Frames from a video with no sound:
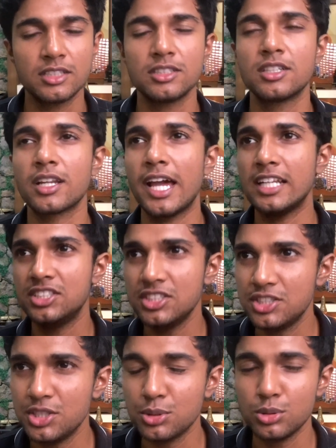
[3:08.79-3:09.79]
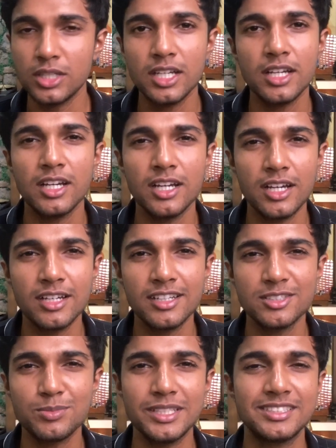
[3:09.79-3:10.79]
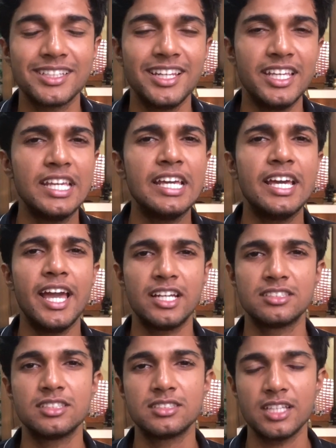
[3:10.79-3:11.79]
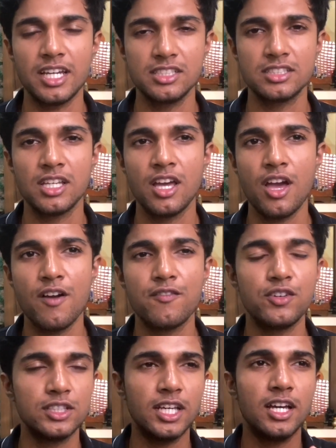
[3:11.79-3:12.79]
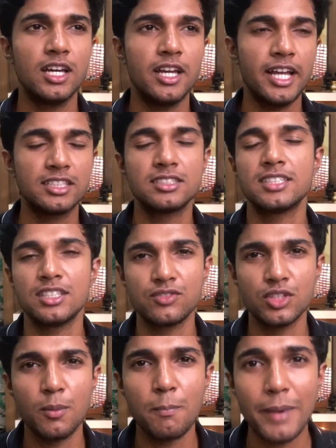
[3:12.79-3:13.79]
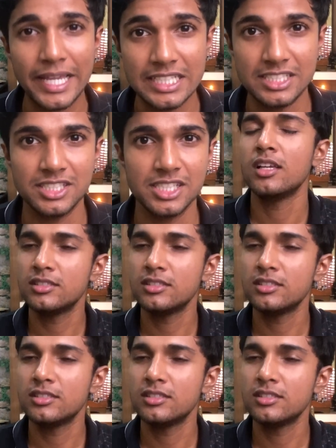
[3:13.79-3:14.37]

gratitude is basically exercise for the mind.